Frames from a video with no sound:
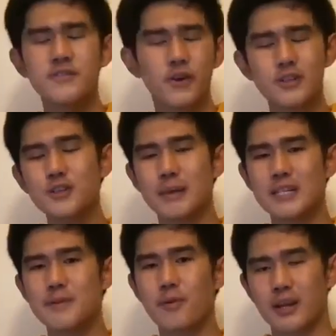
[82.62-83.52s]
filter is meant
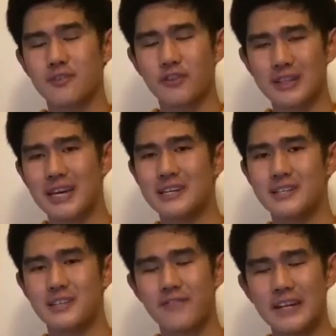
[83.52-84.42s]
to be one of the
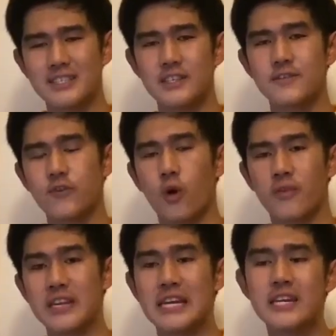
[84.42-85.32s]
frontline defenses for
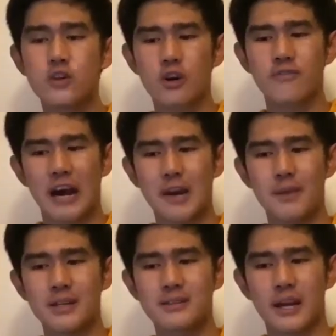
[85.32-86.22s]
the indoor
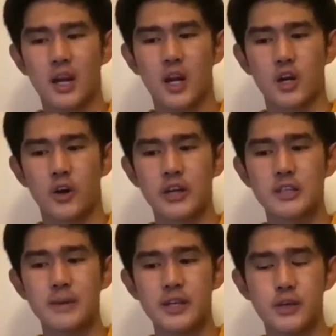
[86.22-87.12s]
environments that are going
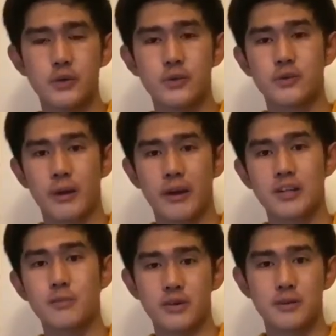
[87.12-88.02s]
to be used where
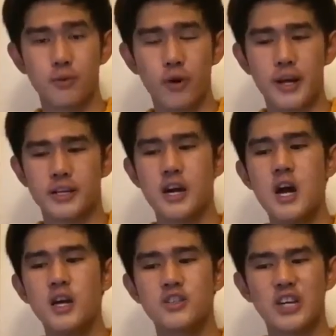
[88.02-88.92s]
it's most important,
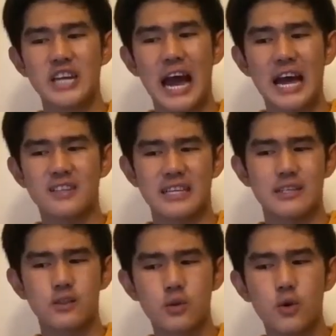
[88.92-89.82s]
such as a
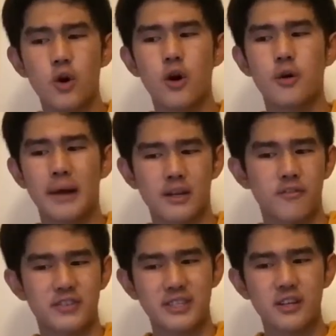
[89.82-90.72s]
school, medical
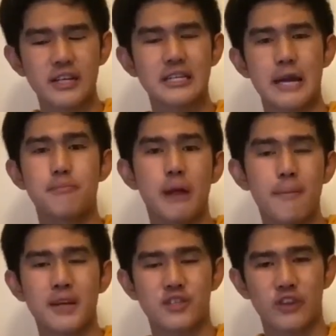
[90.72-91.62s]
facilities, and
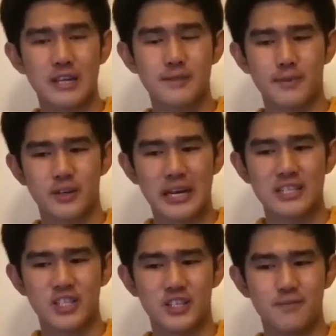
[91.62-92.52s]
public transportation.